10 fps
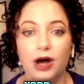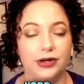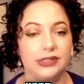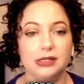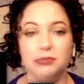
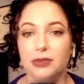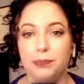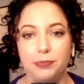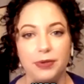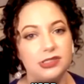and some of the
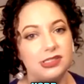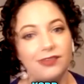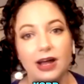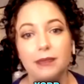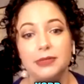proposed
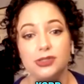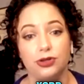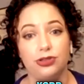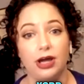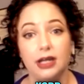developments are
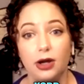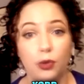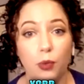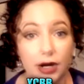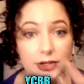threatening our
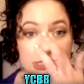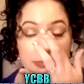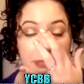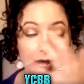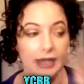water
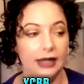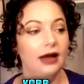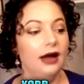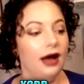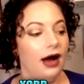supply.
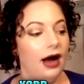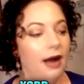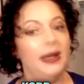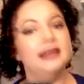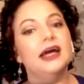
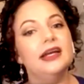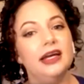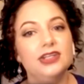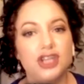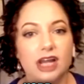And then
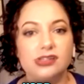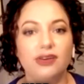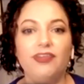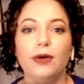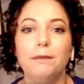in
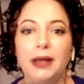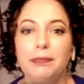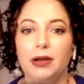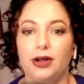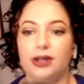Chesterfield,
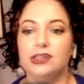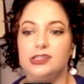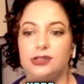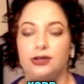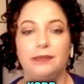people are
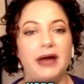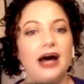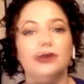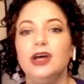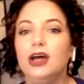concerned
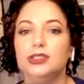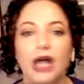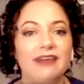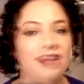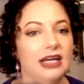about
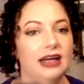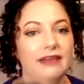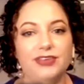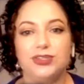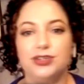traffic and
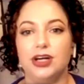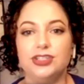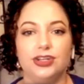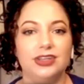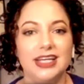
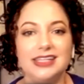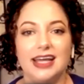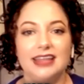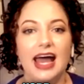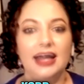infrastructure and things
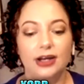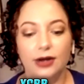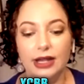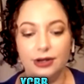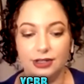like that.
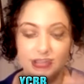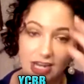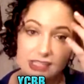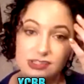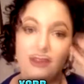Here in
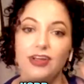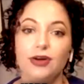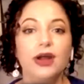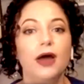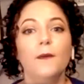
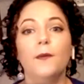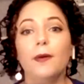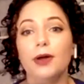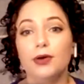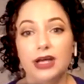Chesterfield, we're
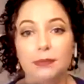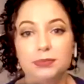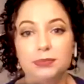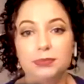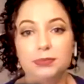building up
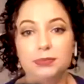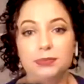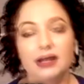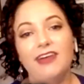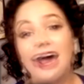
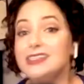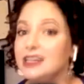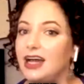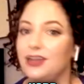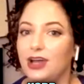really
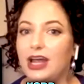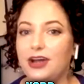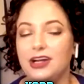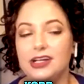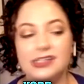fast. In other
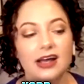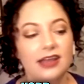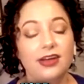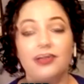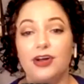areas, they're very